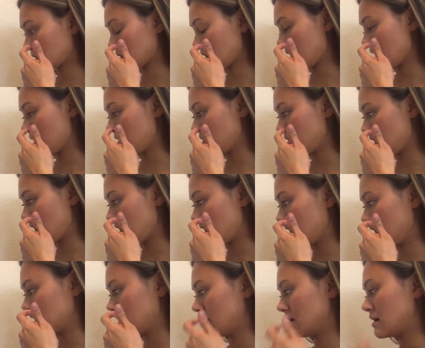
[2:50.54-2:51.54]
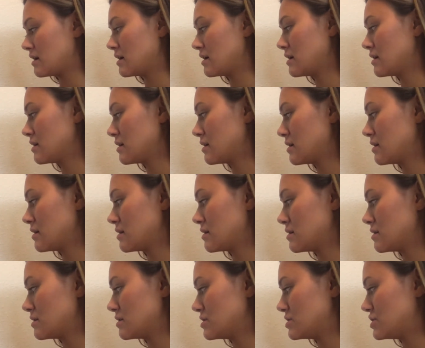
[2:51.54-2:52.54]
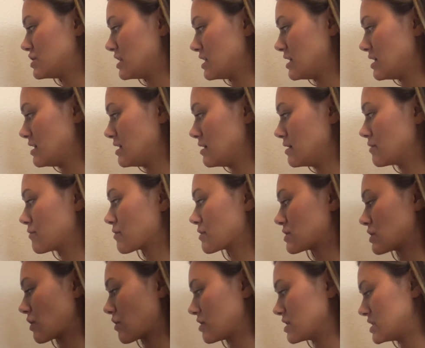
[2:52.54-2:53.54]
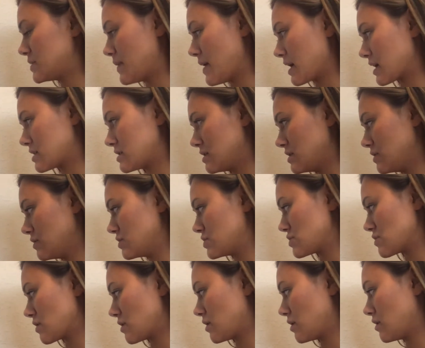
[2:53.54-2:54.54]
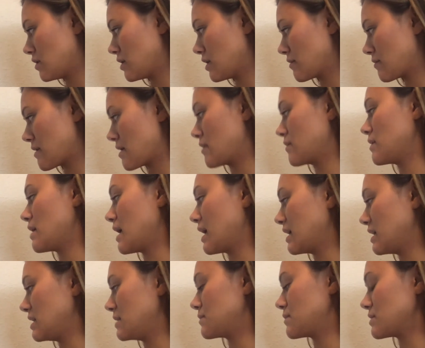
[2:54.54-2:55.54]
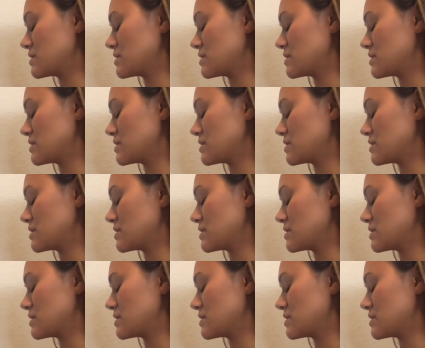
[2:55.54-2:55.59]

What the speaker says: And then she returns back to neutral around 90%.